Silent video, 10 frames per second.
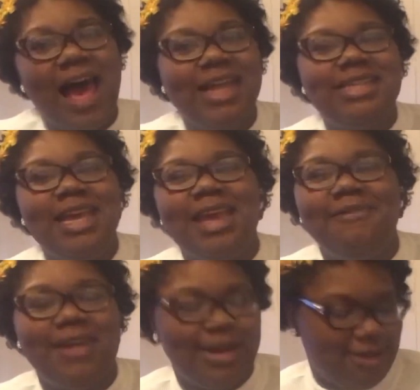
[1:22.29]
I take
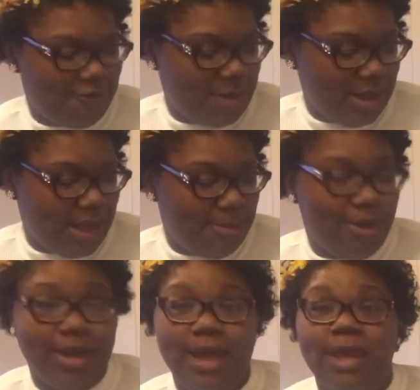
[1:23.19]
advantage of my
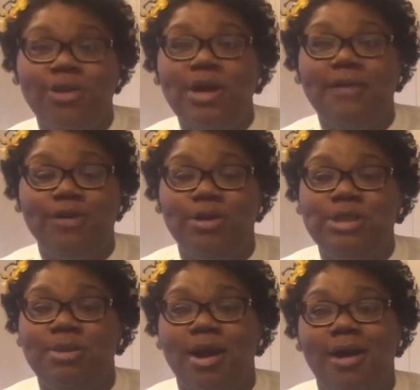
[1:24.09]
library like you you have no
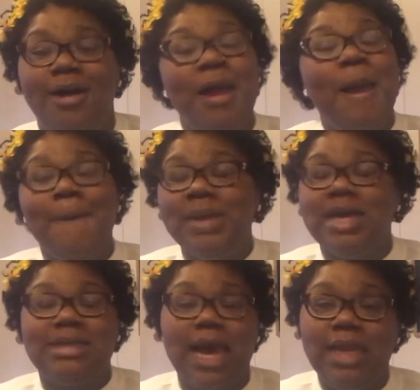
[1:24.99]
tomorrow
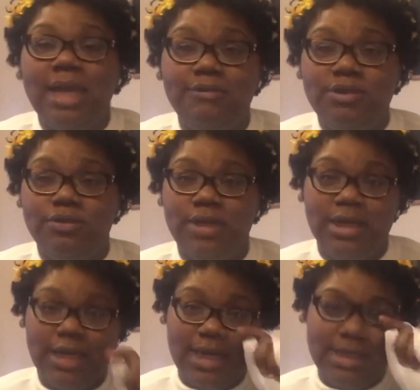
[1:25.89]
because I love to read.